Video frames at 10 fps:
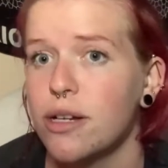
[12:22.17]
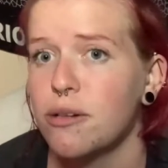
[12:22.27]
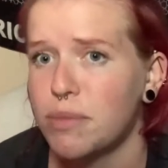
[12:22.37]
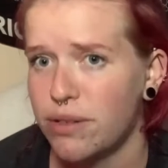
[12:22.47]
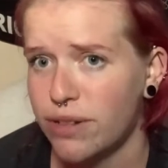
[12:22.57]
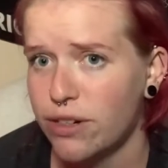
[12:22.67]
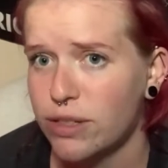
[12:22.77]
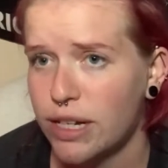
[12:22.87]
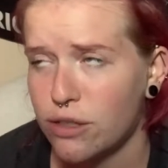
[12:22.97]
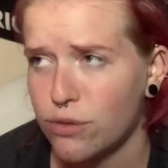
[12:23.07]
My final
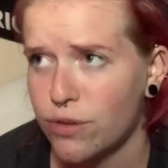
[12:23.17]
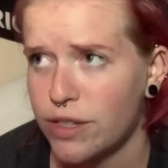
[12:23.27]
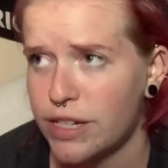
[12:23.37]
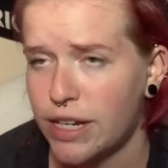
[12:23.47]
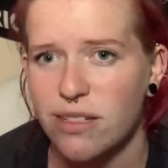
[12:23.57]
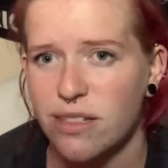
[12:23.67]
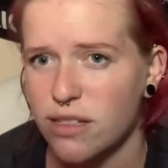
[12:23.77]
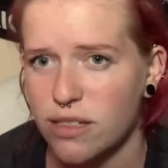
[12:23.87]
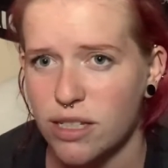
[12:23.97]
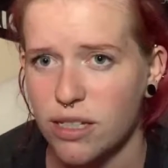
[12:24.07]
counts for the day,
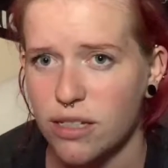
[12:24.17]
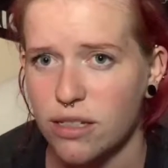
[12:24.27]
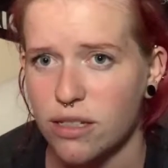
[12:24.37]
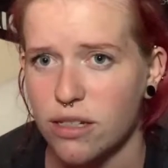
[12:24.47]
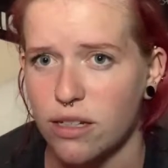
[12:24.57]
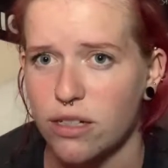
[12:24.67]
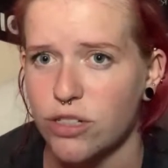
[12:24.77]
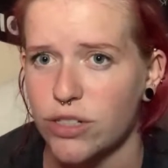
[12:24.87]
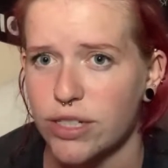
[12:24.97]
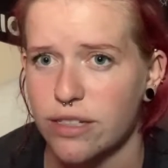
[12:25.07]

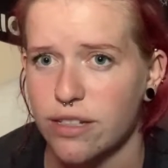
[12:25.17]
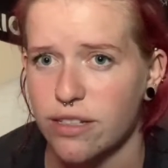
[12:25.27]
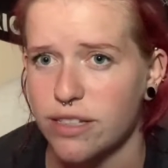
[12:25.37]
1660